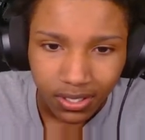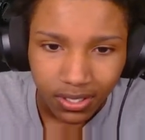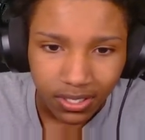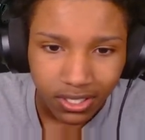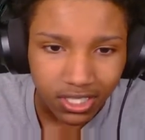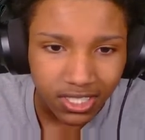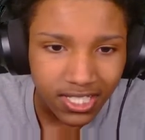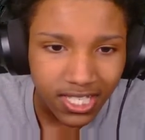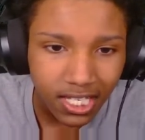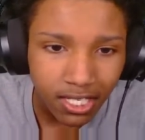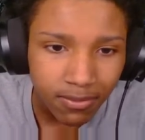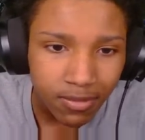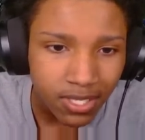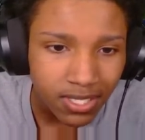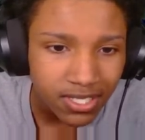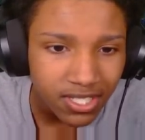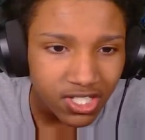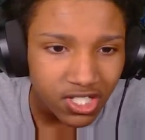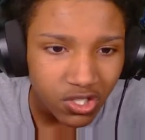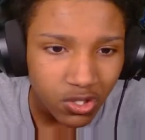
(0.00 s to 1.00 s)
This game
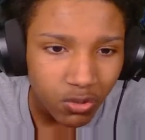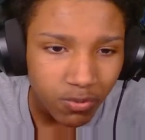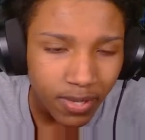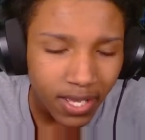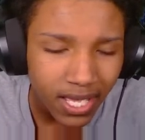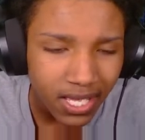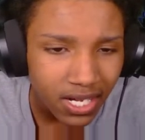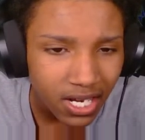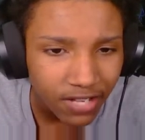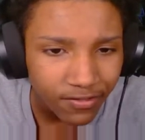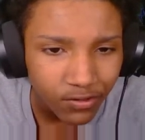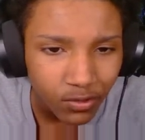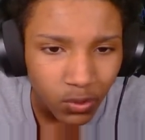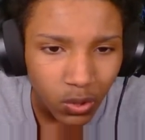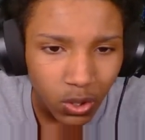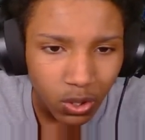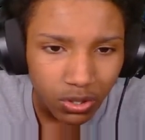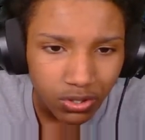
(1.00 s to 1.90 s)
isn't so bad after all,